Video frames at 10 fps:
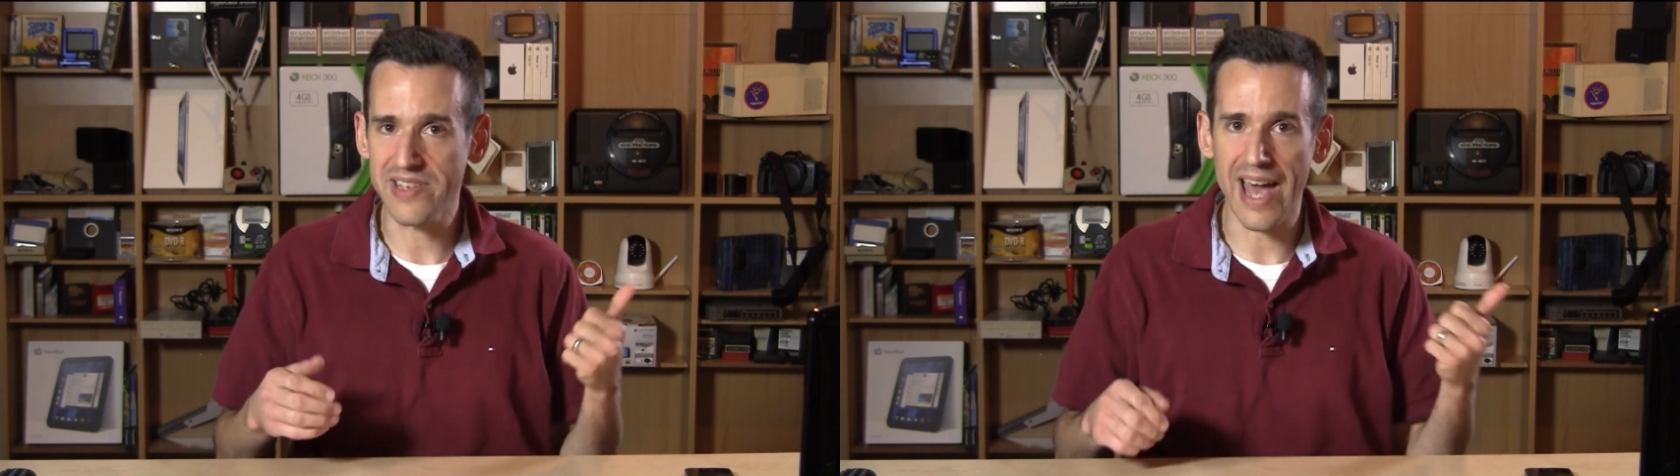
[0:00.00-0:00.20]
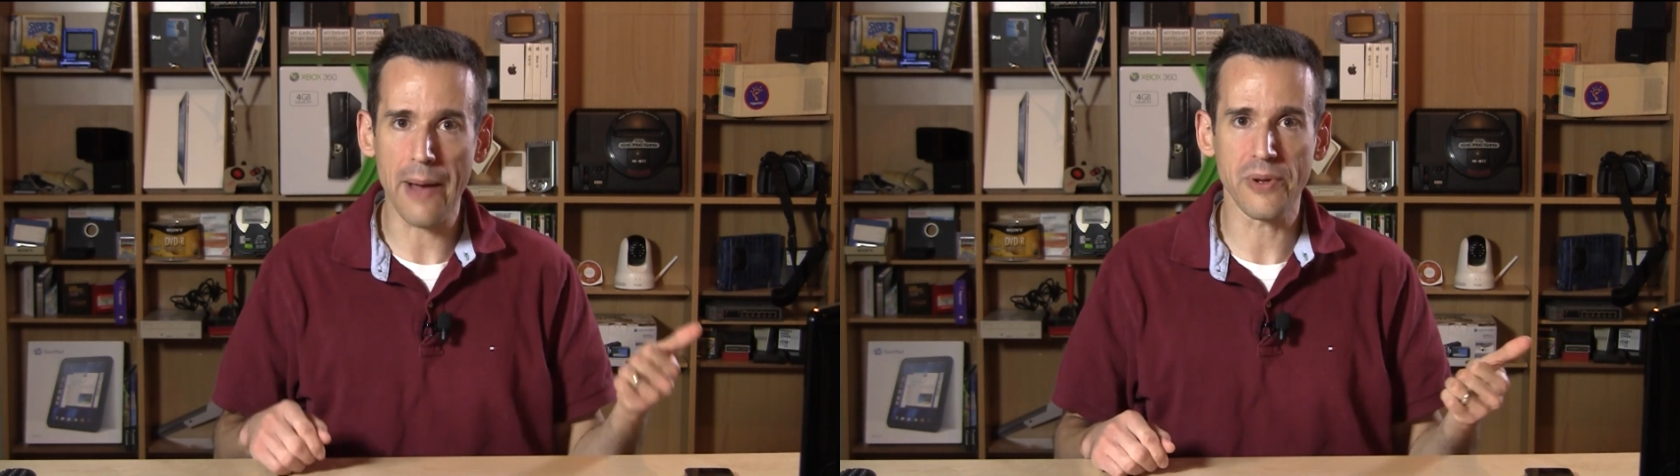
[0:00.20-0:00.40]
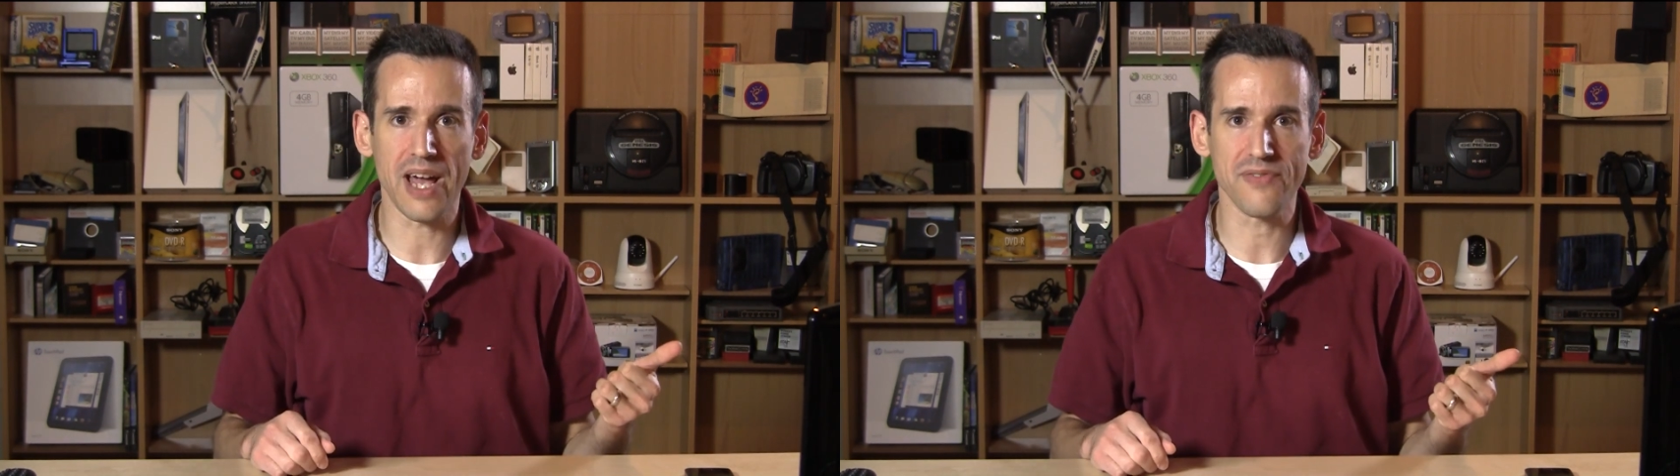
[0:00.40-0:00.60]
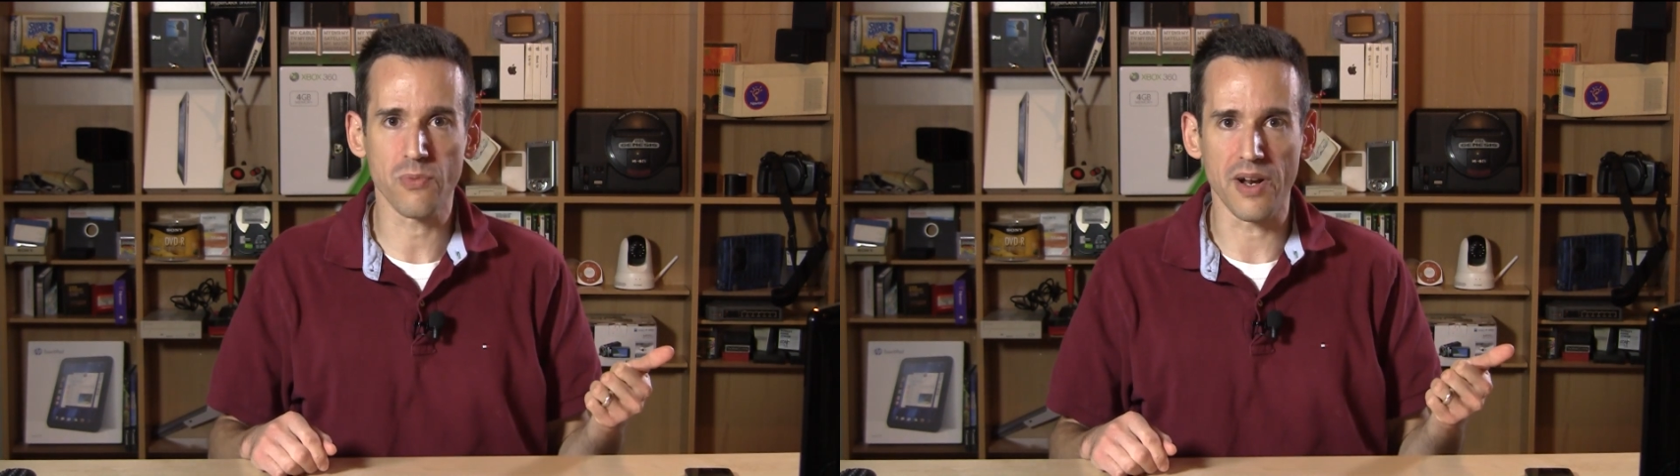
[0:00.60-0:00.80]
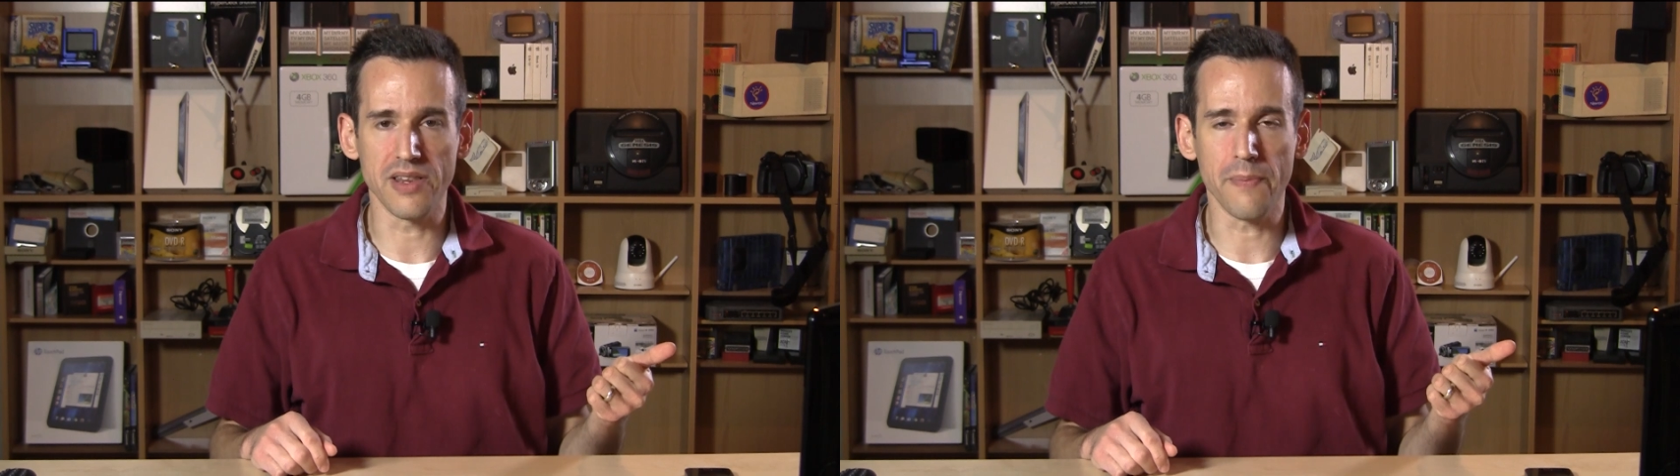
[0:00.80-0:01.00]
the app would have to
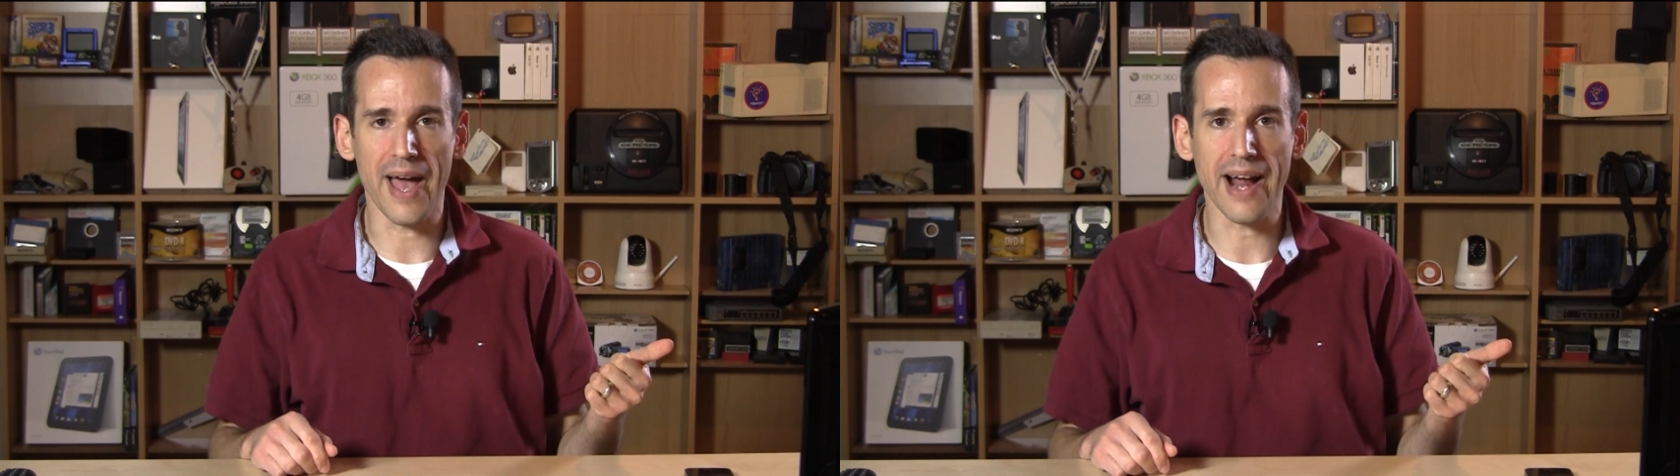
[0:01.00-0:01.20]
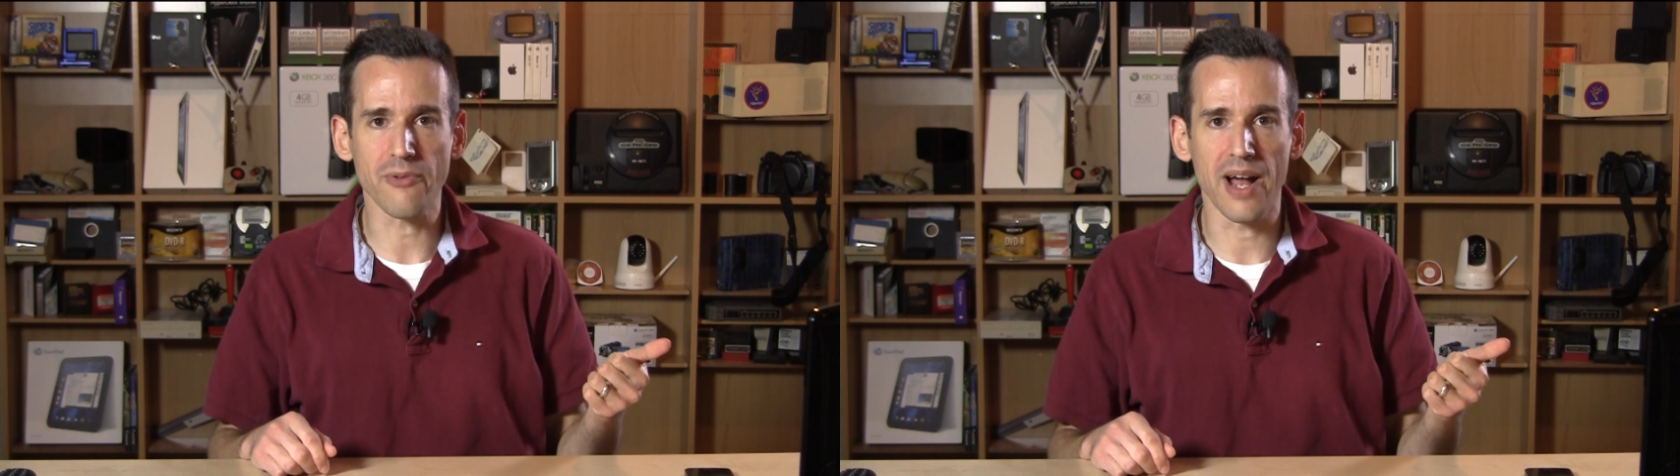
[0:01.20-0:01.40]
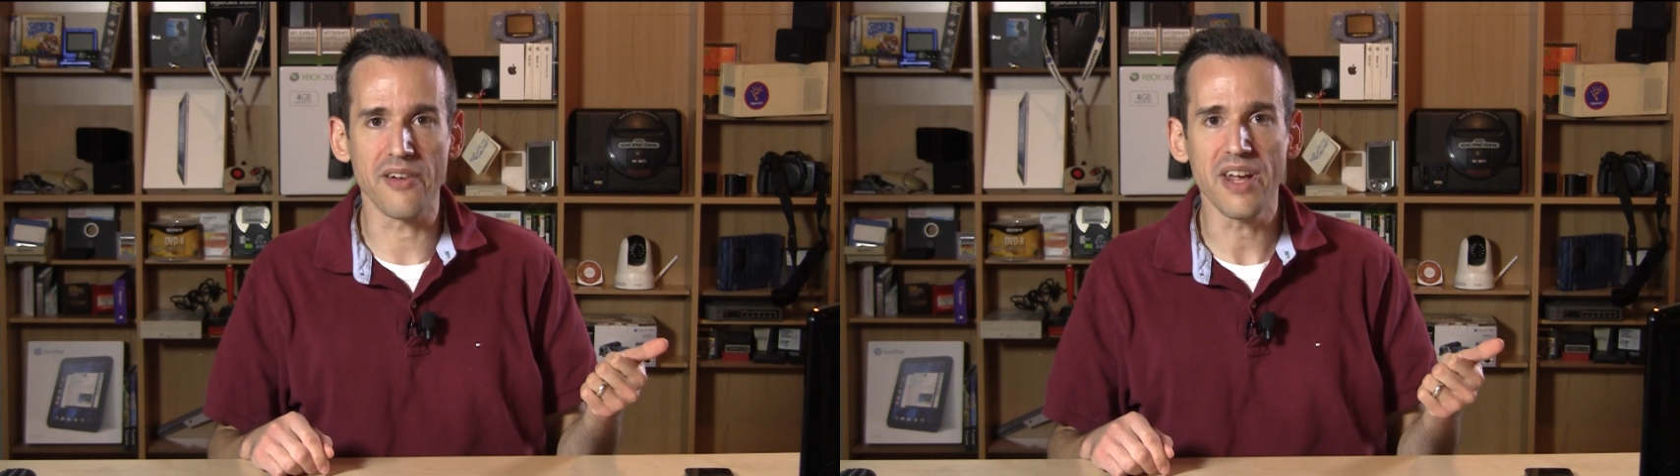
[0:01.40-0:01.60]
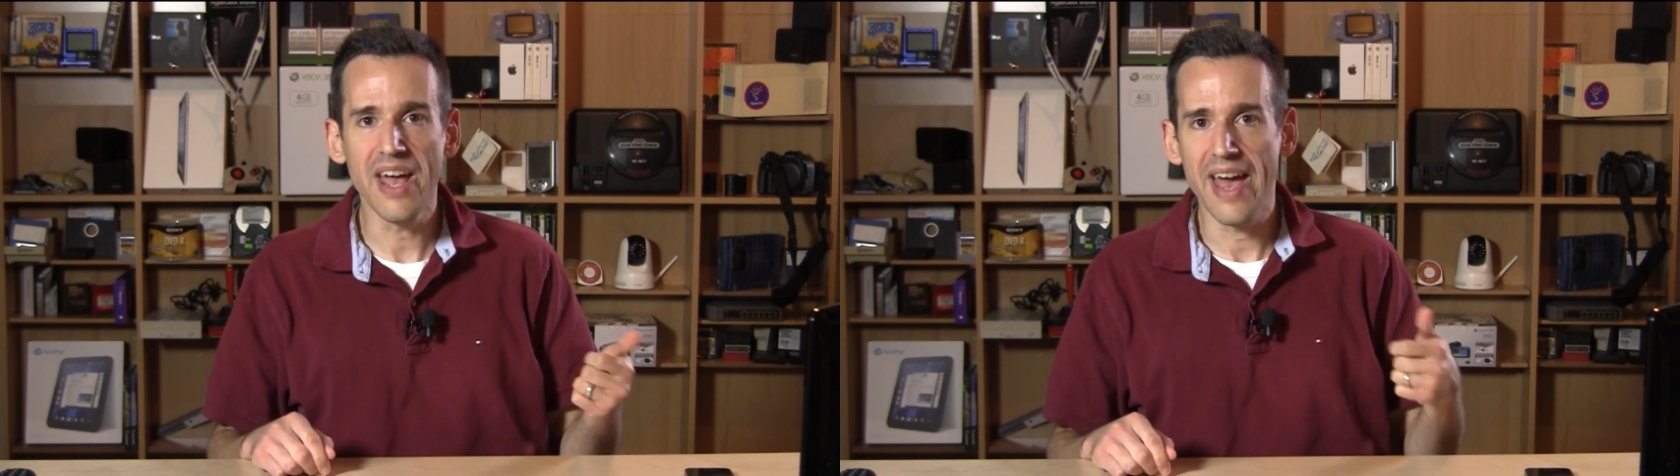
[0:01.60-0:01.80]
run in the background,